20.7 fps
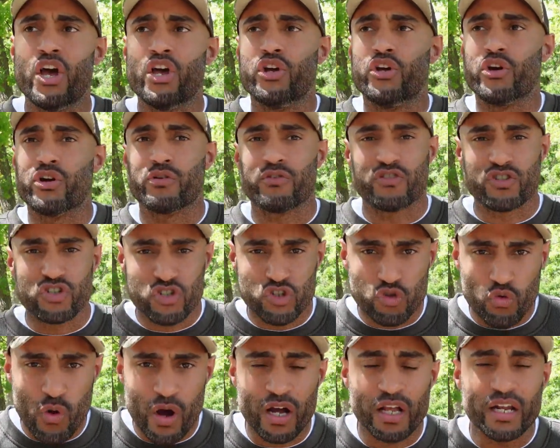You're
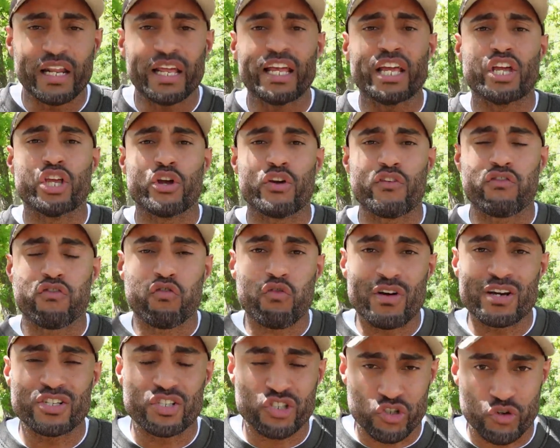struggling and you're
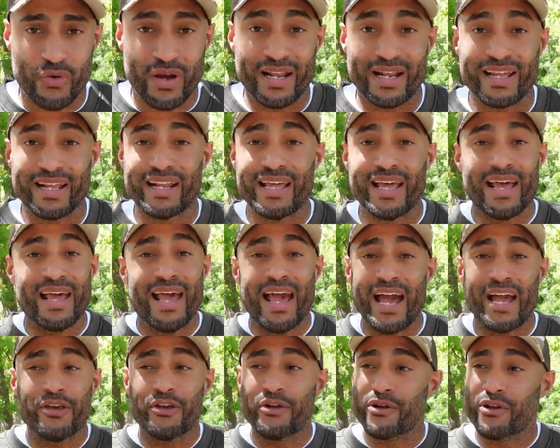frustrated
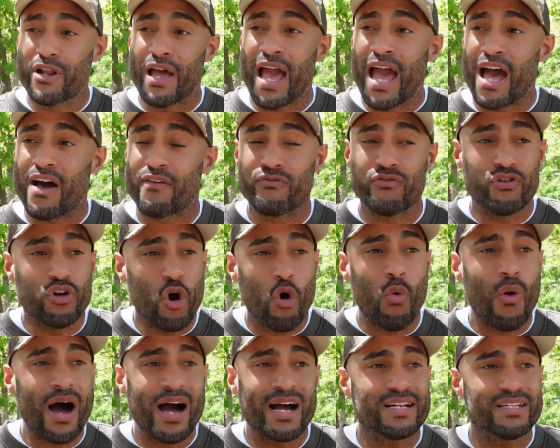and you have
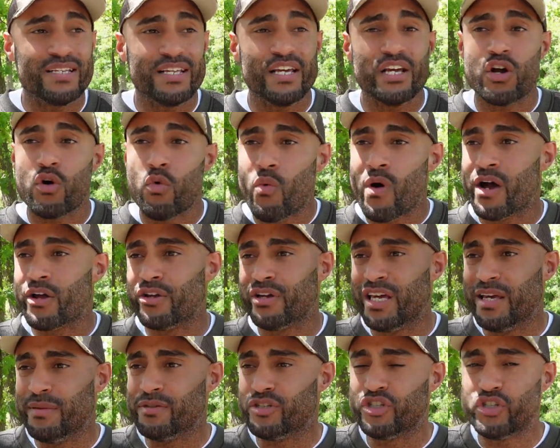no idea why you
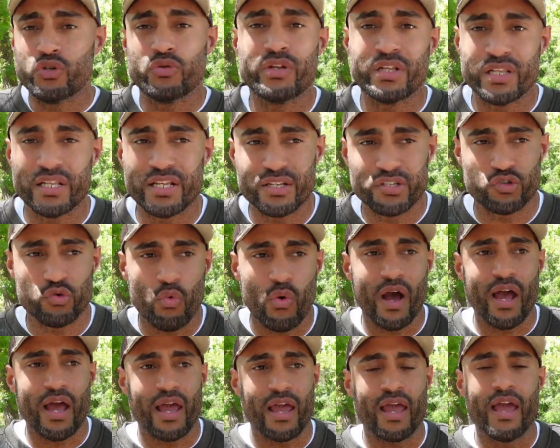keep shooting this
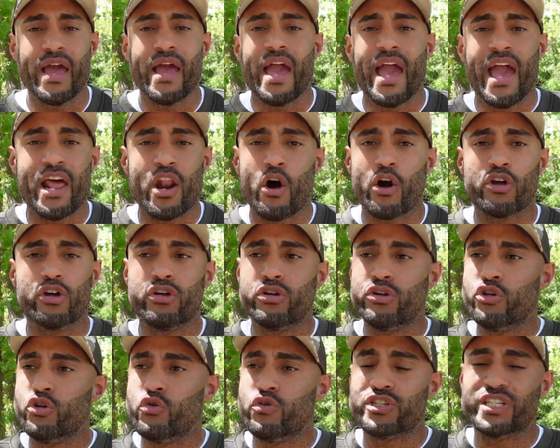way, and all you
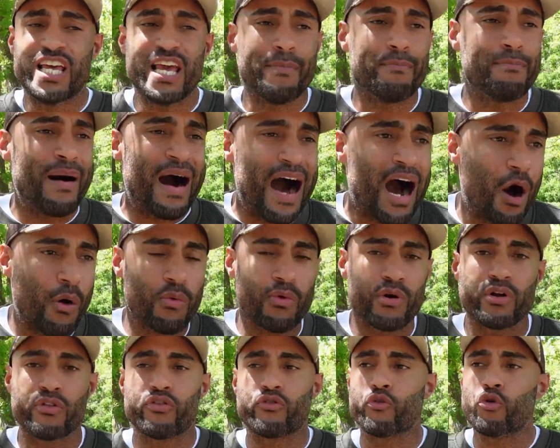do is keep
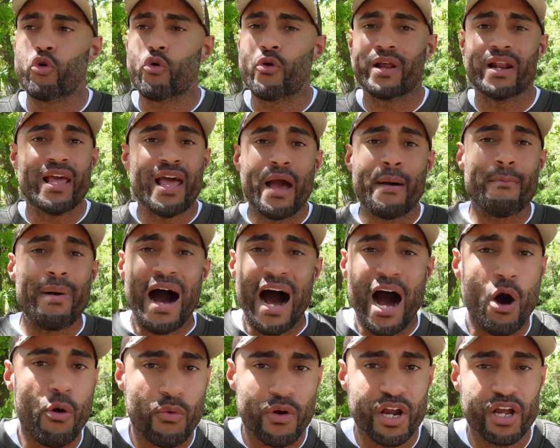powering through it,
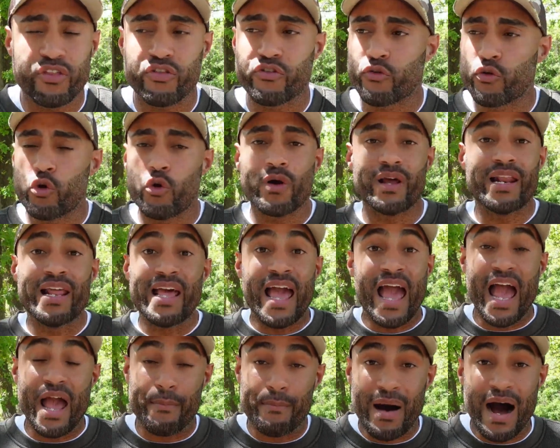
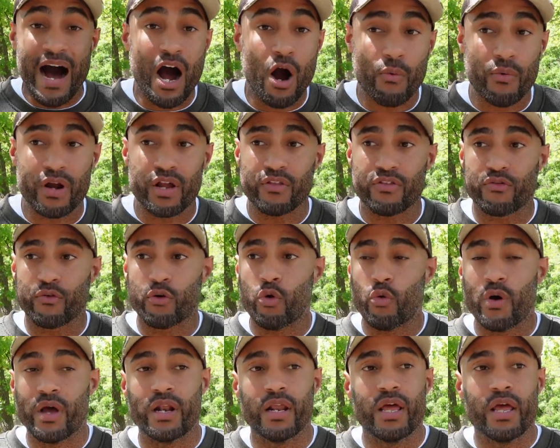and powering
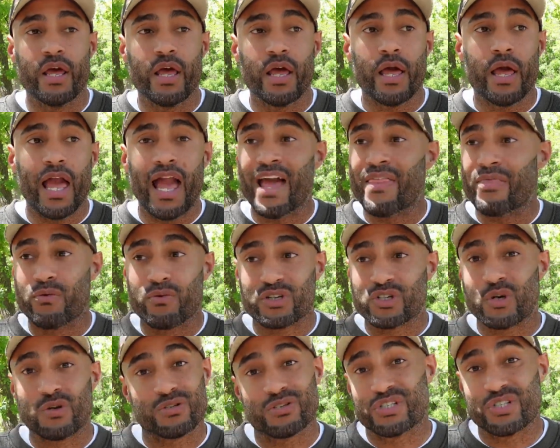through it, and the
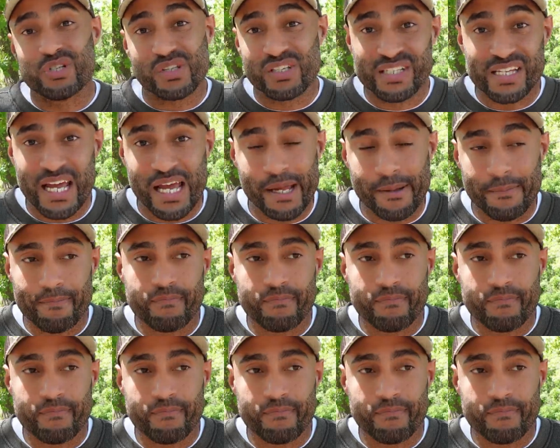results are still the same.